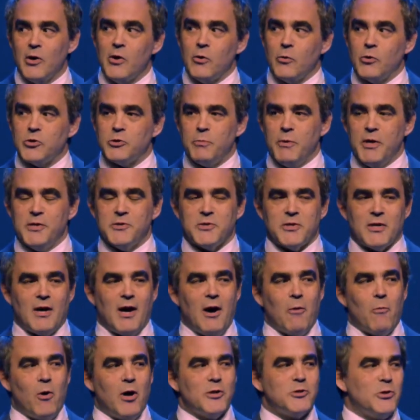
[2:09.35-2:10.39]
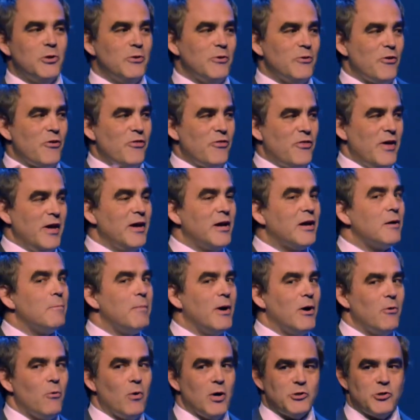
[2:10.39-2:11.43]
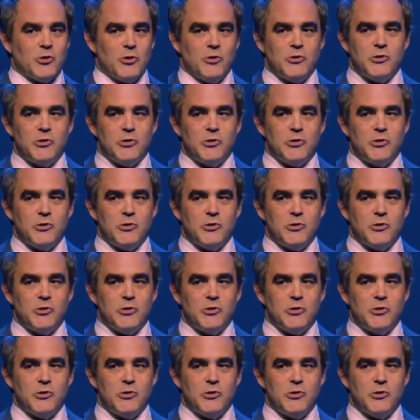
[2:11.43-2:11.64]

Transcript: which means I want you to think about what you're